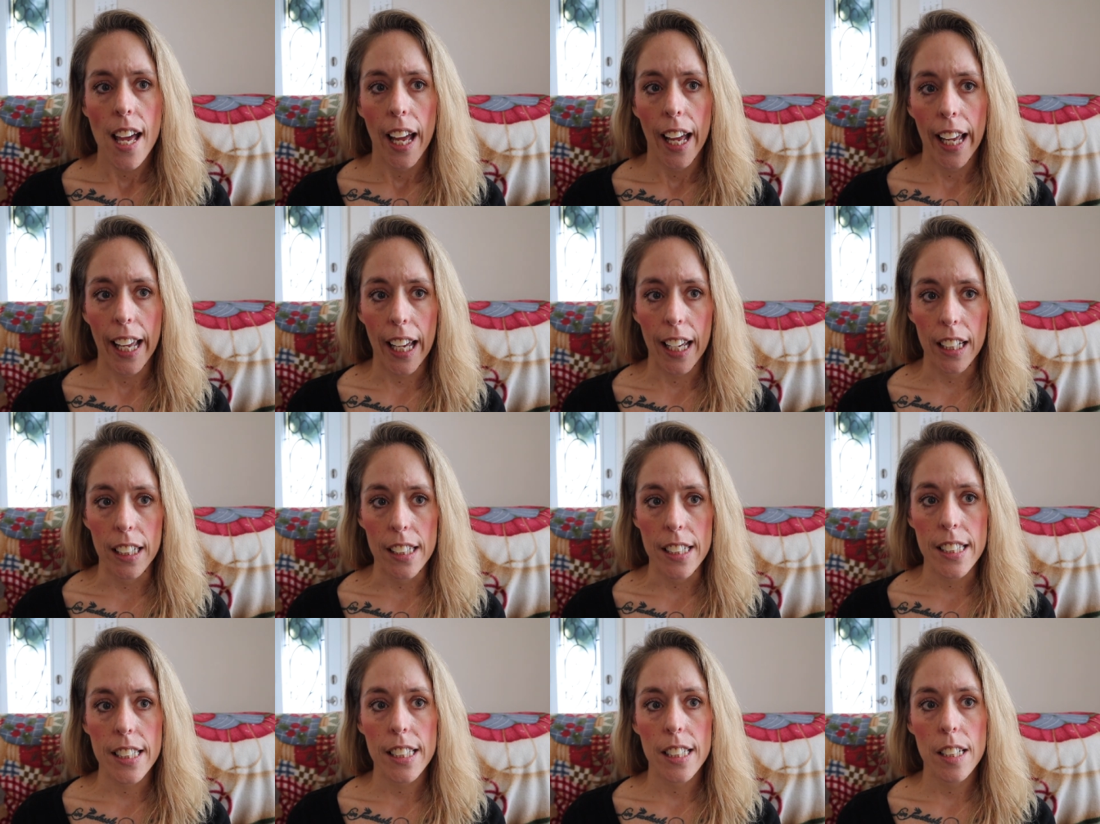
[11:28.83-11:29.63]

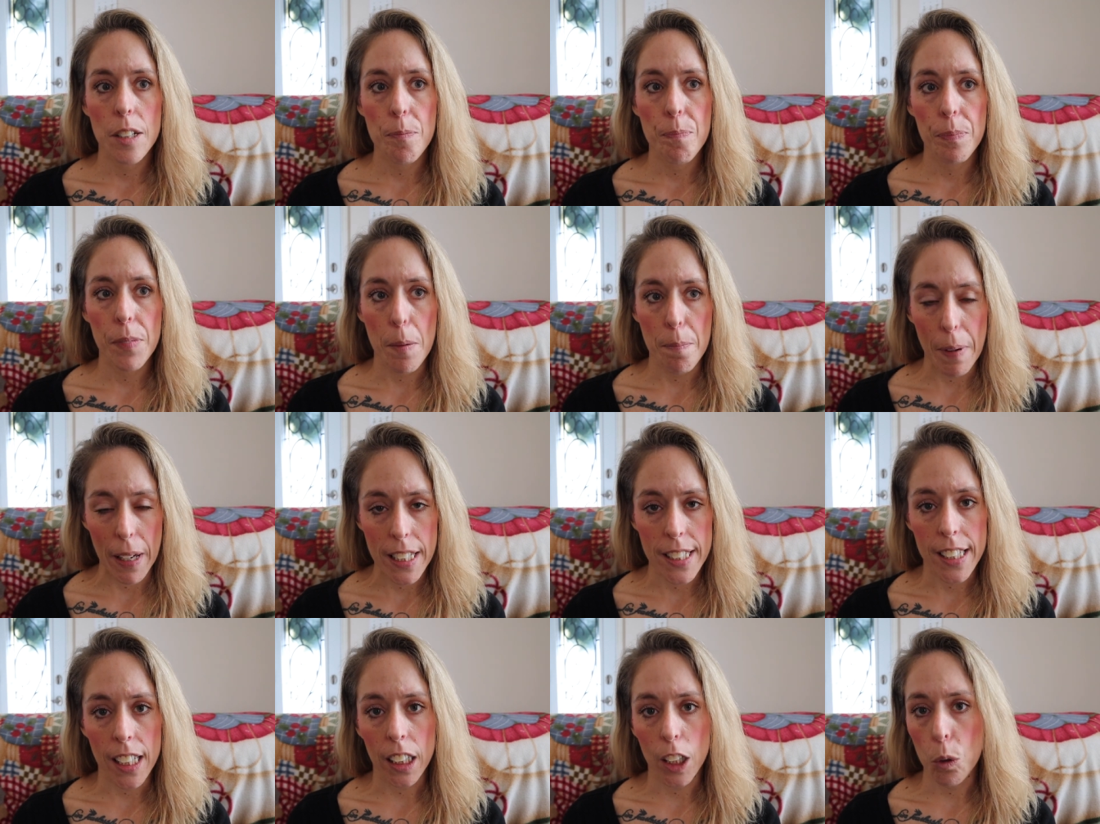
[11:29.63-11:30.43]
and
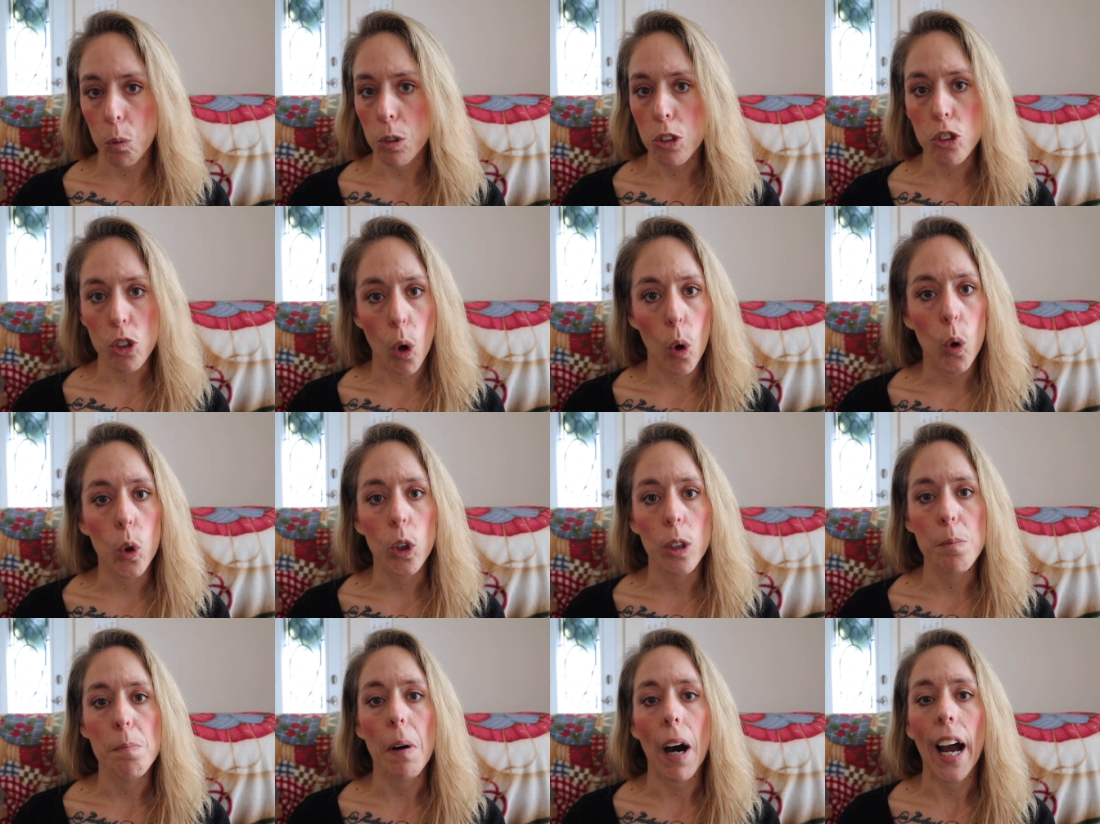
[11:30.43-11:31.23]
basically was
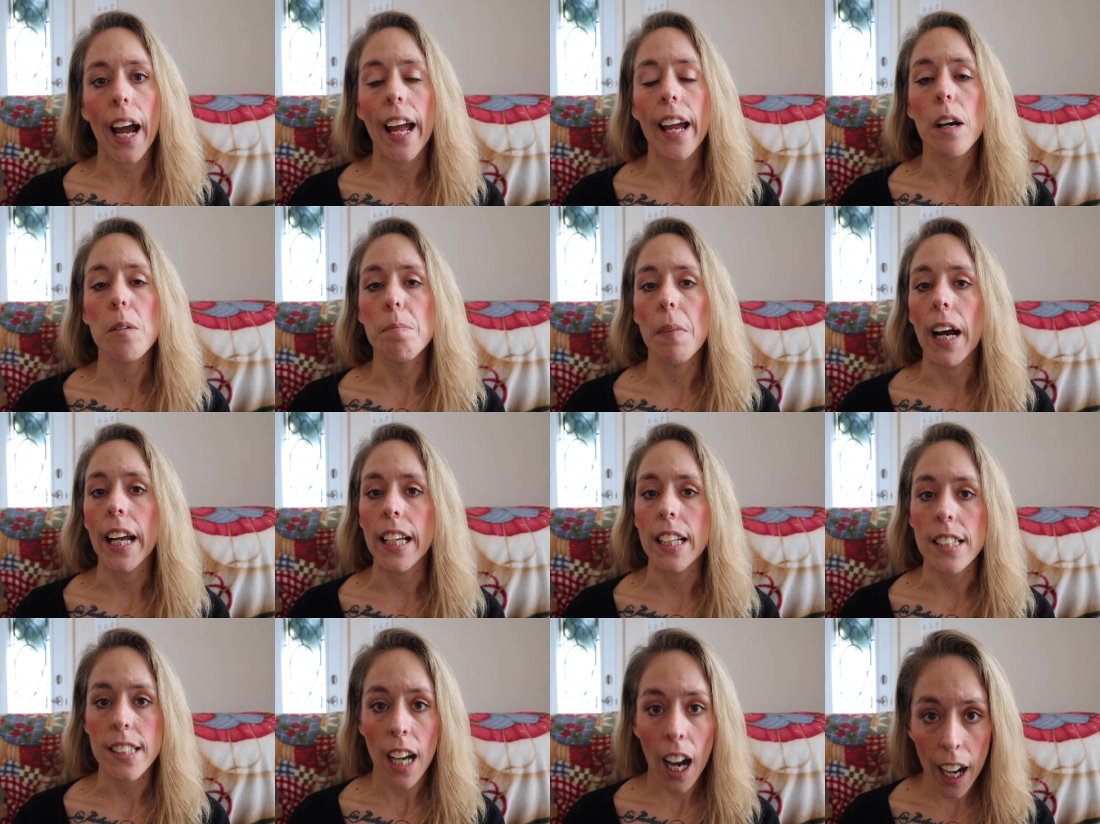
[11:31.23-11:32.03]
told by my
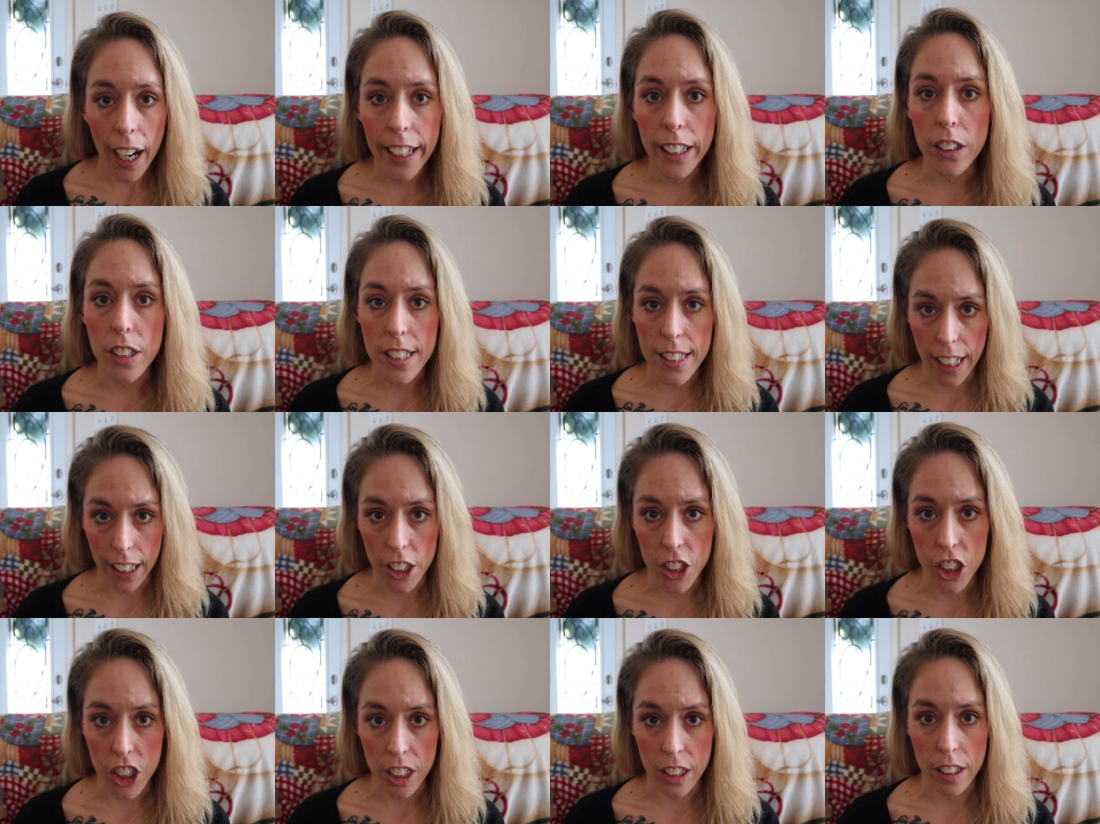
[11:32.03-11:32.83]
entire
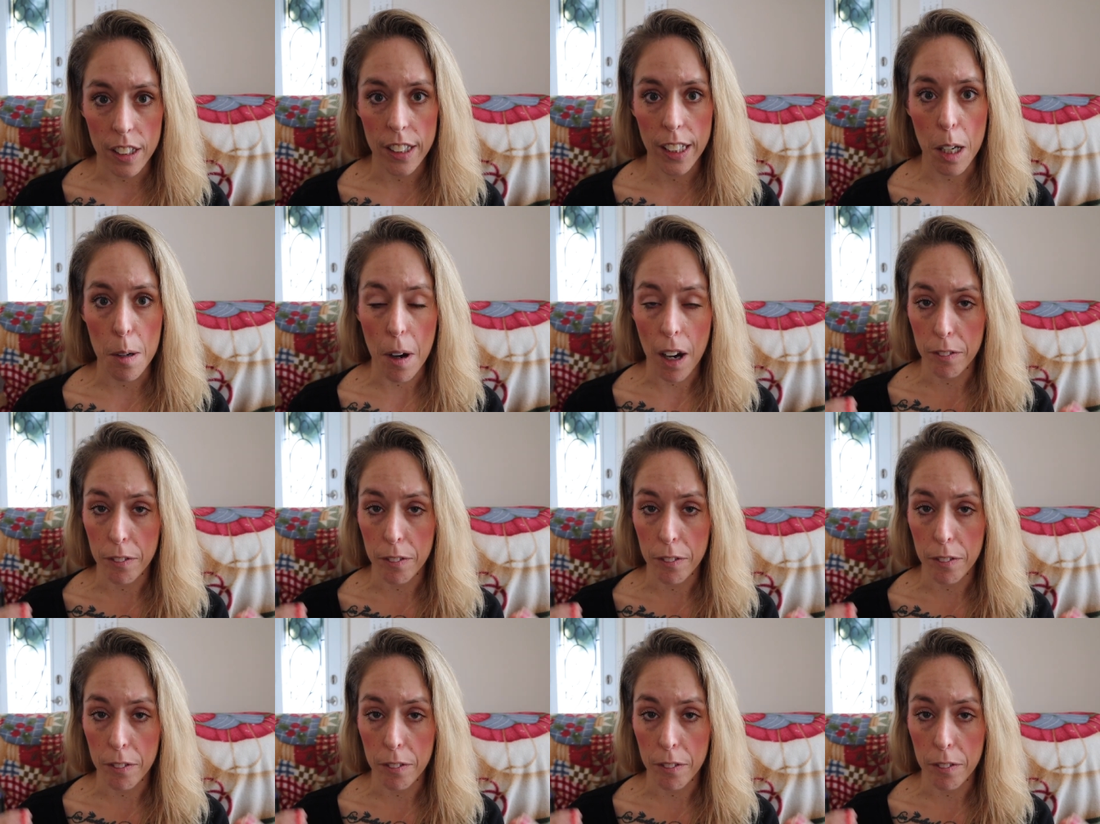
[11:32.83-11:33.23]
section